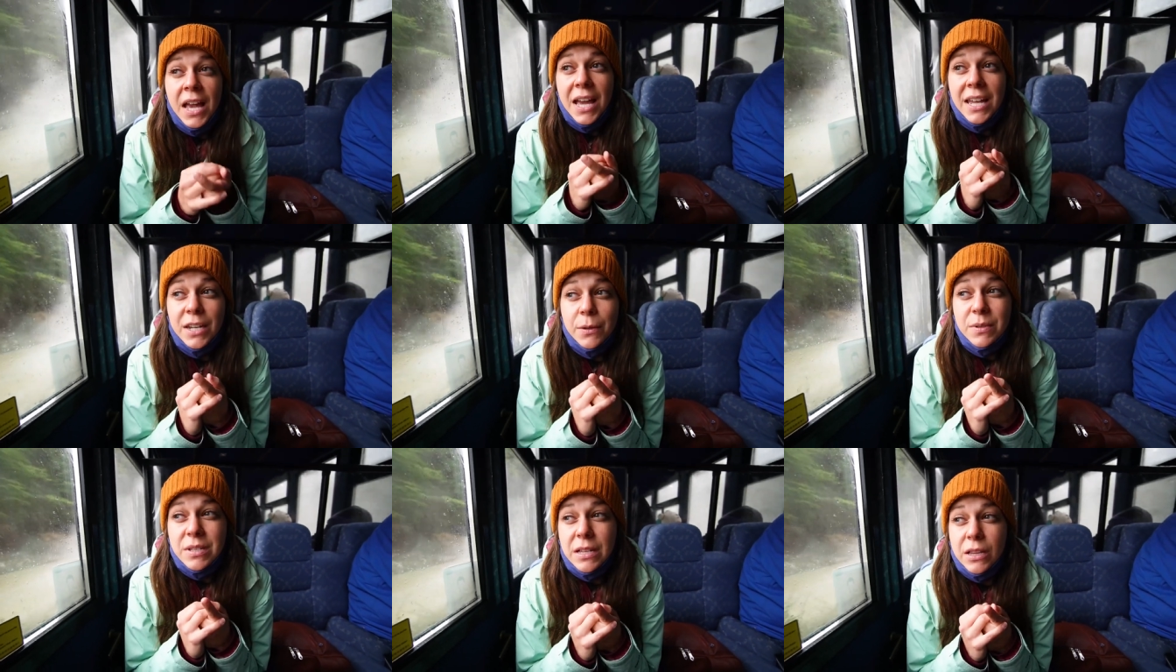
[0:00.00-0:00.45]

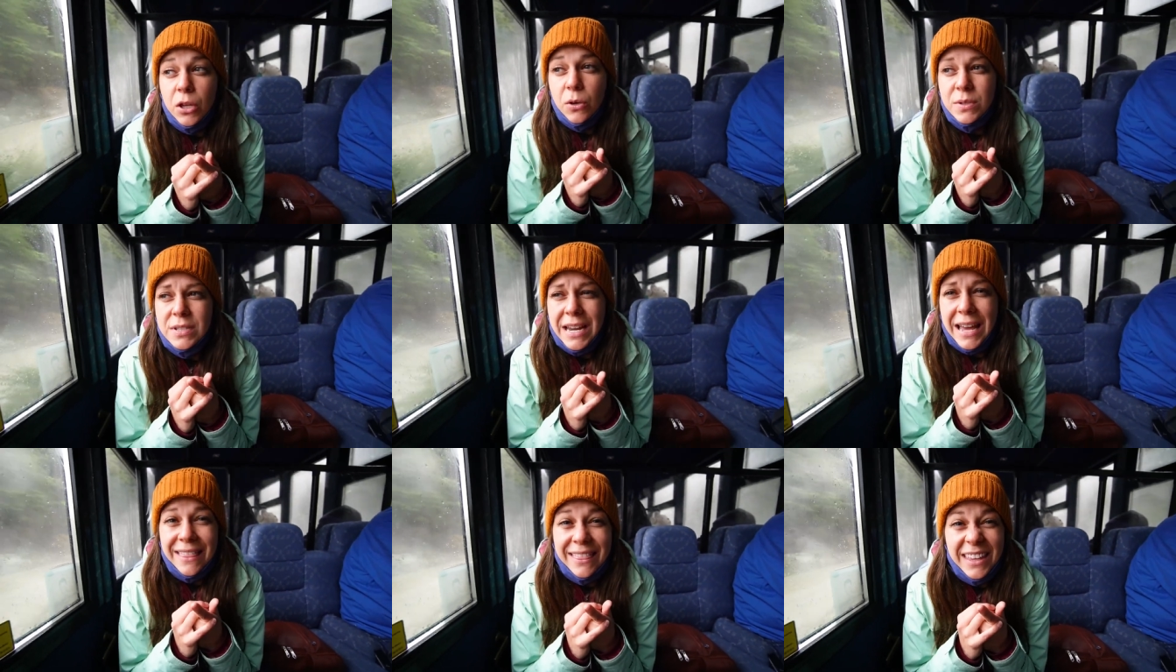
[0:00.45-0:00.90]
and it was
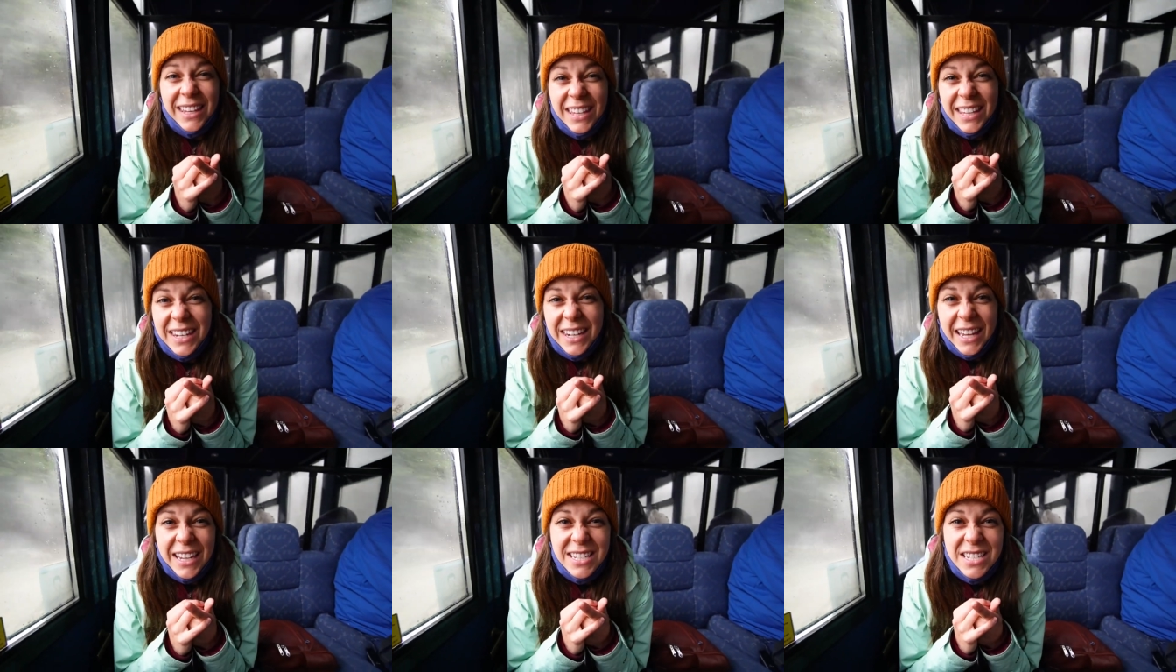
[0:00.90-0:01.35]
closed, I think,
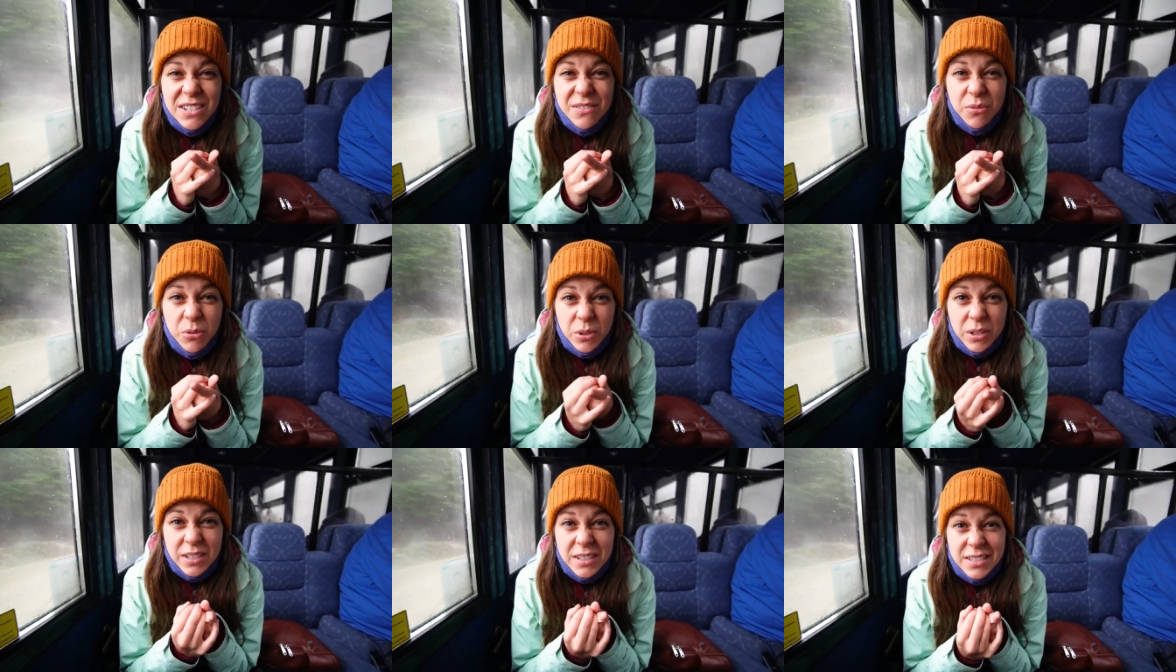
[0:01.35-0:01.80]
in
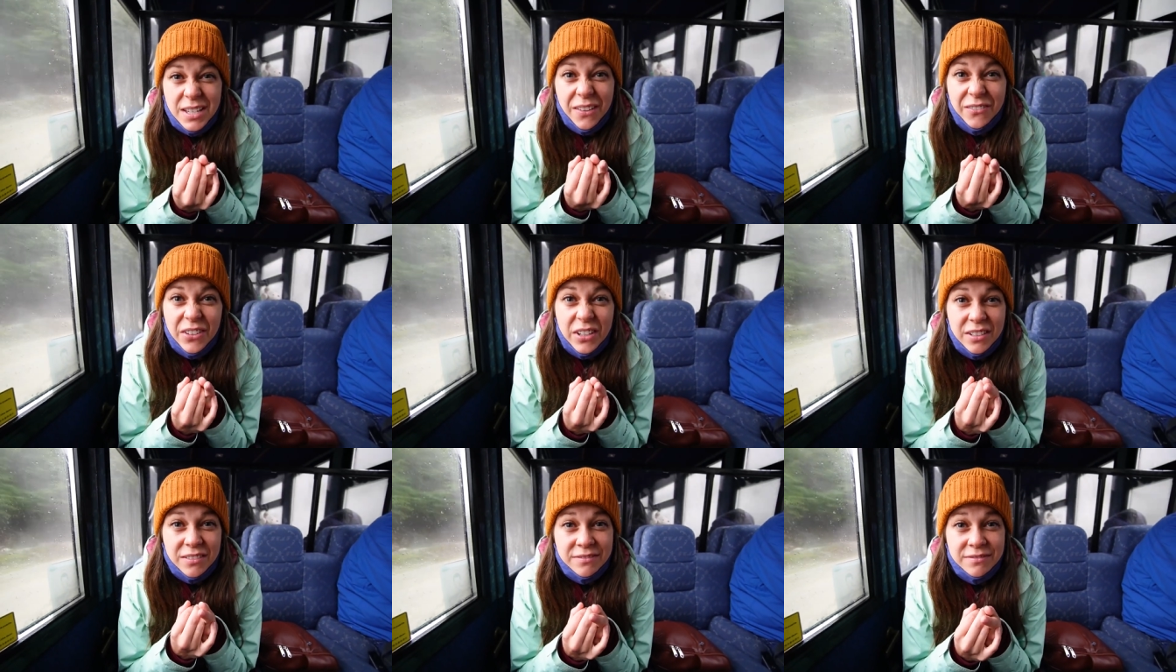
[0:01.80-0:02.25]

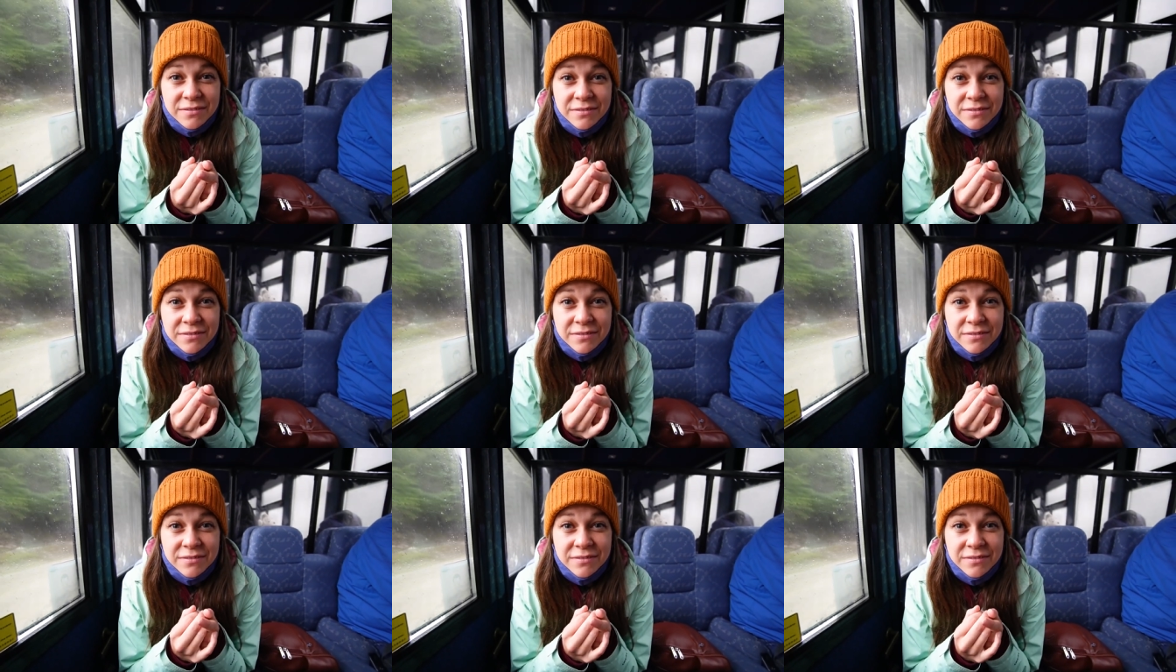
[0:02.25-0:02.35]
1947.